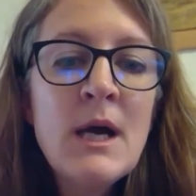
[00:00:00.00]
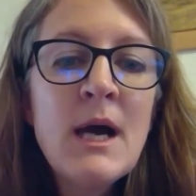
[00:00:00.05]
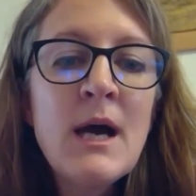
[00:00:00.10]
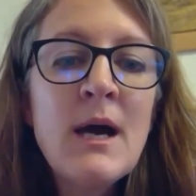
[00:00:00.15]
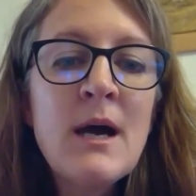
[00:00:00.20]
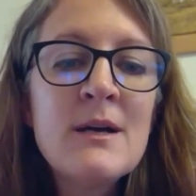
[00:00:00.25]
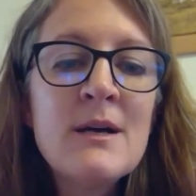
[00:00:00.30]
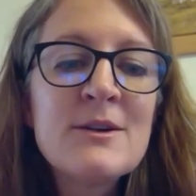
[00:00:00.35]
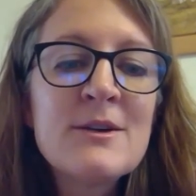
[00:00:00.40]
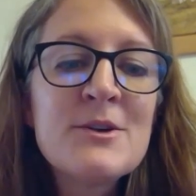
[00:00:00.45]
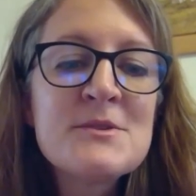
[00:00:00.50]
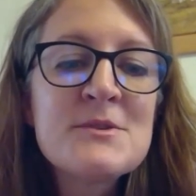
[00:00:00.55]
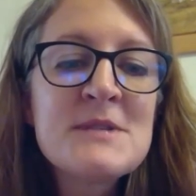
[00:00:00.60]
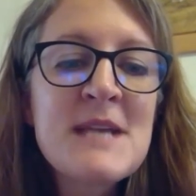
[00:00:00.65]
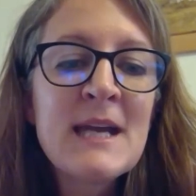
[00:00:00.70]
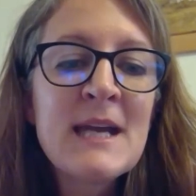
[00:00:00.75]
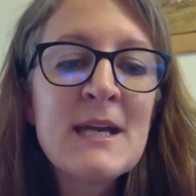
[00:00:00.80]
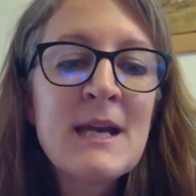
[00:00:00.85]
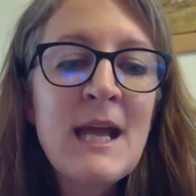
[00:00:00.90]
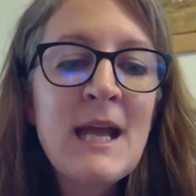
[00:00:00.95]
It goes
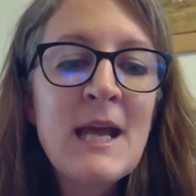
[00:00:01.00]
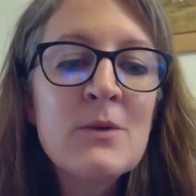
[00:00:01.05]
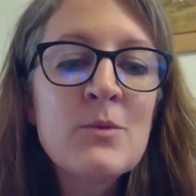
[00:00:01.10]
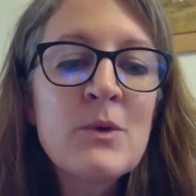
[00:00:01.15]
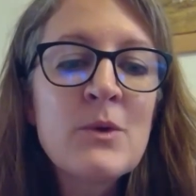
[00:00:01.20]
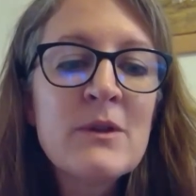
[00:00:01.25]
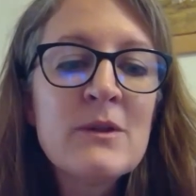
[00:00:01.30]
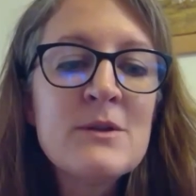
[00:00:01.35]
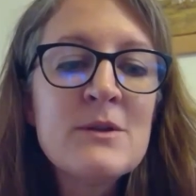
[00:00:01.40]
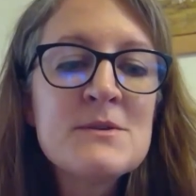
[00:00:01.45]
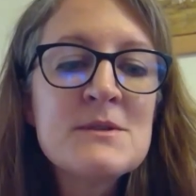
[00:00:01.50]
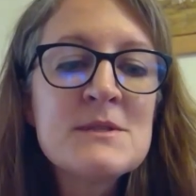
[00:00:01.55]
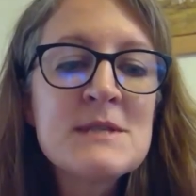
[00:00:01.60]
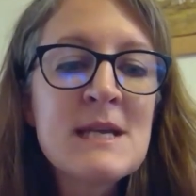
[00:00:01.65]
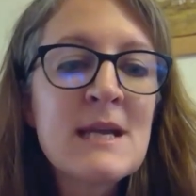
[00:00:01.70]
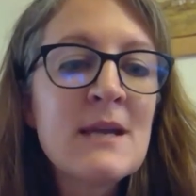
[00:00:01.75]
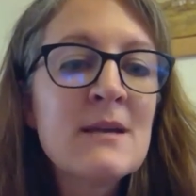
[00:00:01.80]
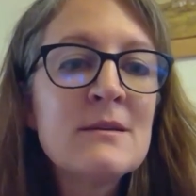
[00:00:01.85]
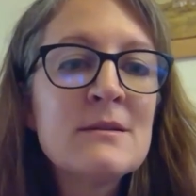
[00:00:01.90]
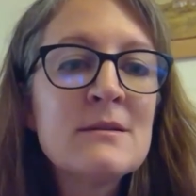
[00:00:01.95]
in hand with
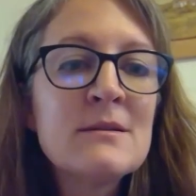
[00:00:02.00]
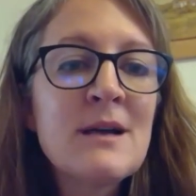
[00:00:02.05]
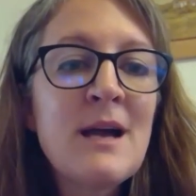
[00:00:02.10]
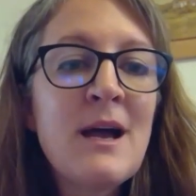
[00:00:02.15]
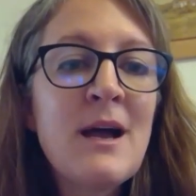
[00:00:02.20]
using